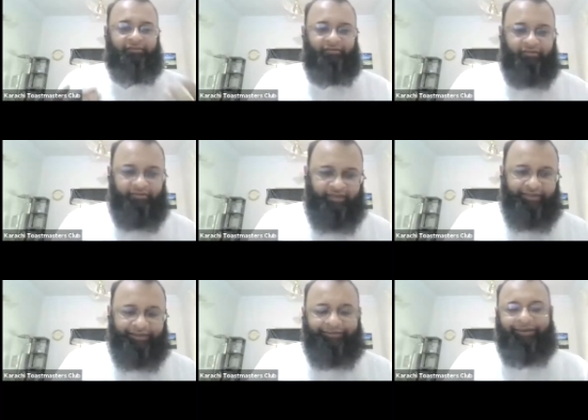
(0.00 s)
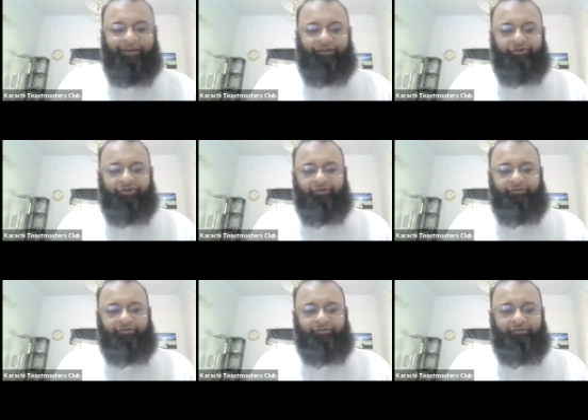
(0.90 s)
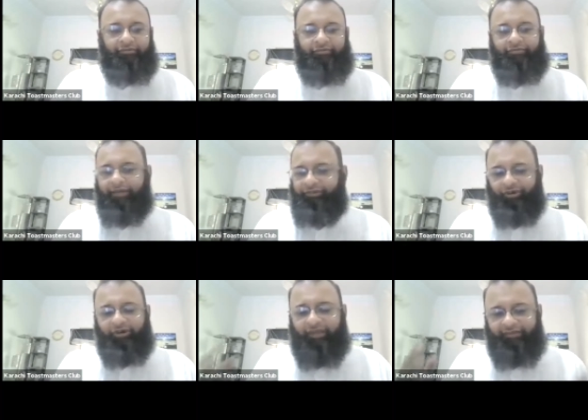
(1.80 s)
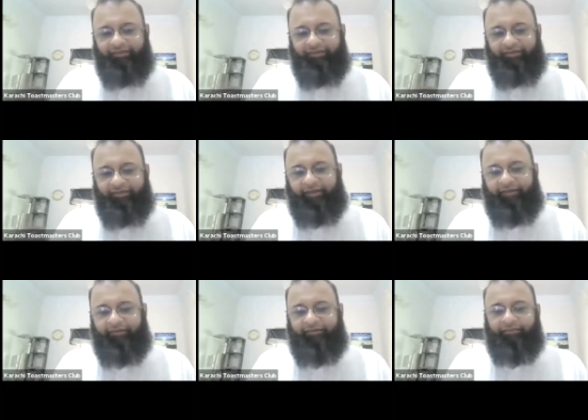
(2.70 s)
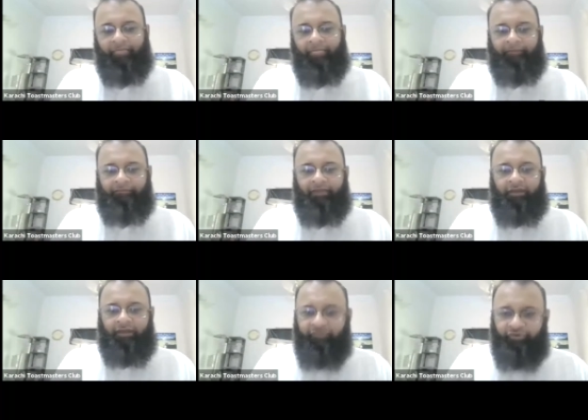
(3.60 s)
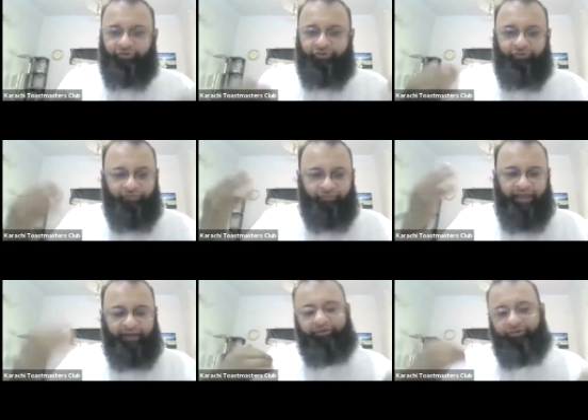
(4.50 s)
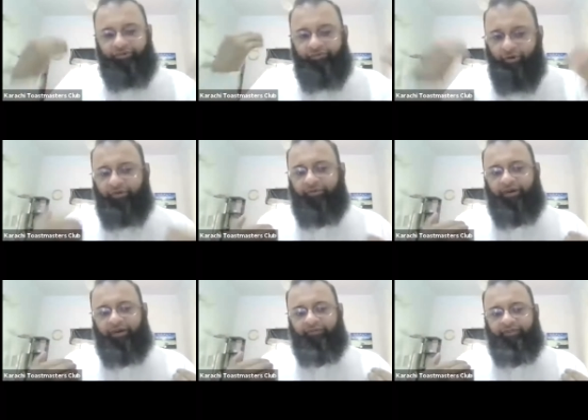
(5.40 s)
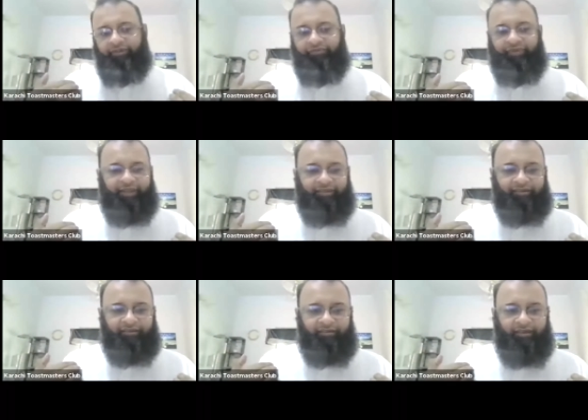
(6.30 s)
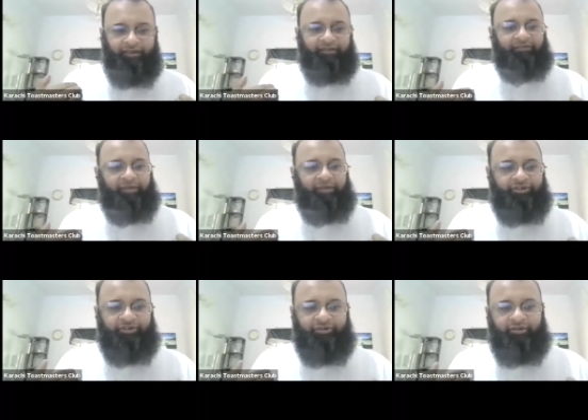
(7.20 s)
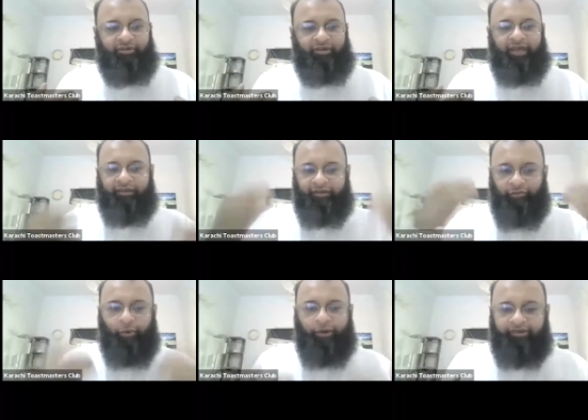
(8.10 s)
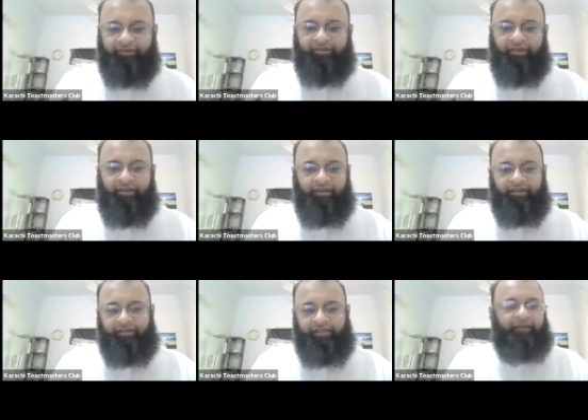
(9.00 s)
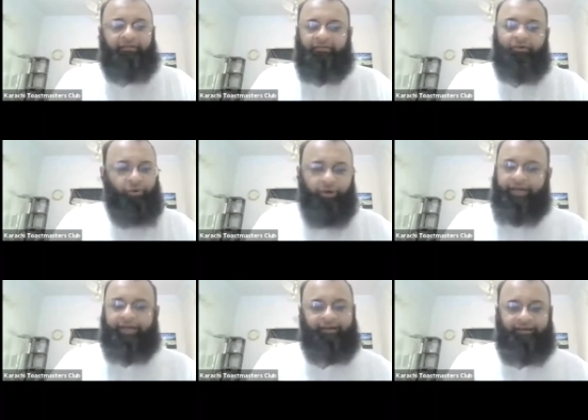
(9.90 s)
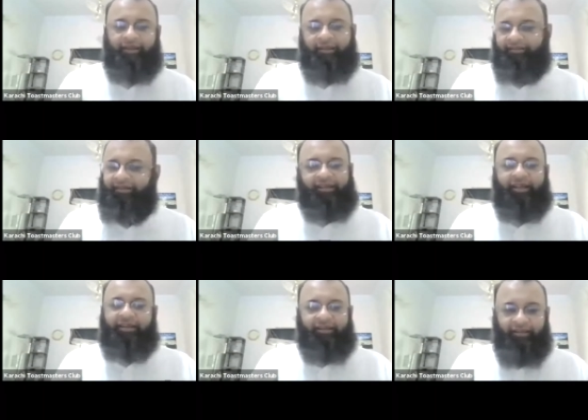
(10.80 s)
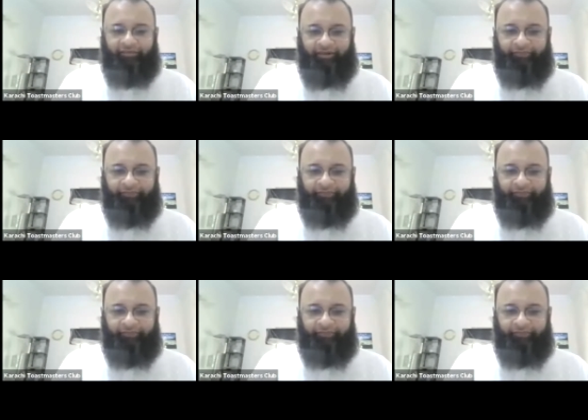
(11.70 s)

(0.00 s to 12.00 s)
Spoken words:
sitting. So My short answer to that is, if you do plan to do more work with your face in the speech and your voice, then go ahead, sit and deliver.